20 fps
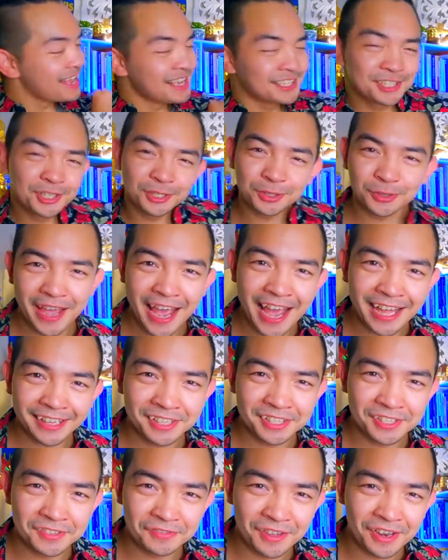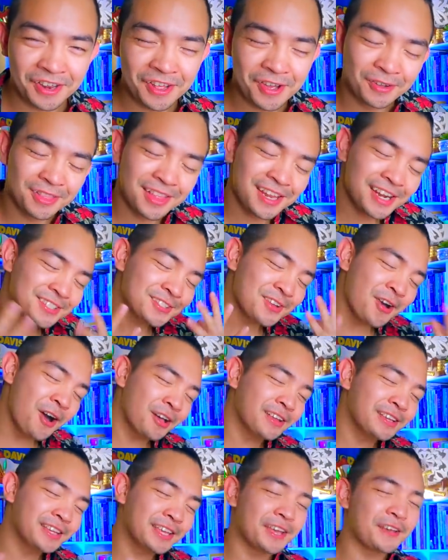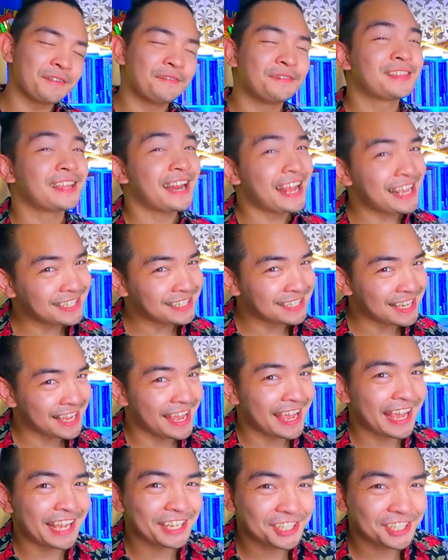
So to end this video, let us all give Trese a